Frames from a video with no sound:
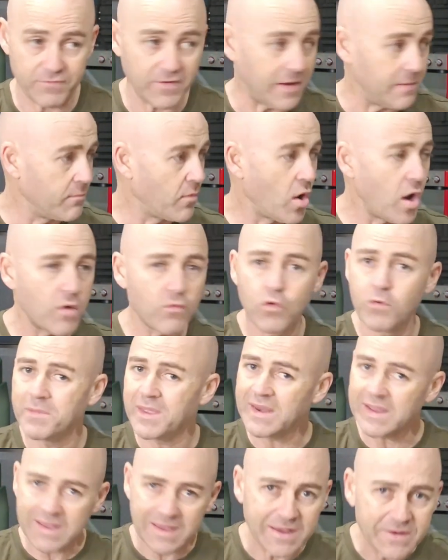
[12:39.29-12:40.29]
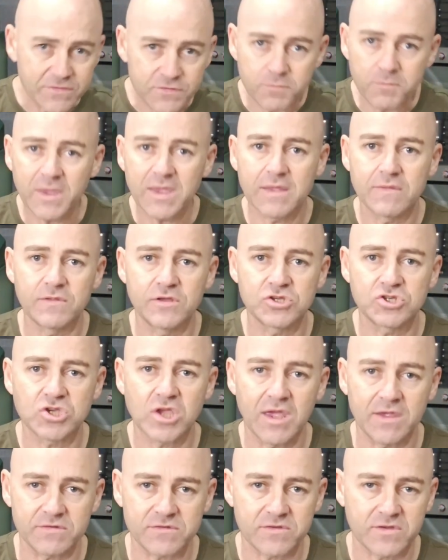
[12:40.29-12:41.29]
In my room, it hits me in the
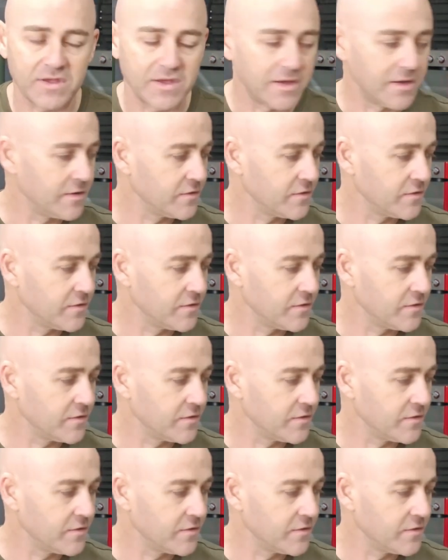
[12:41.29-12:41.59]
chest,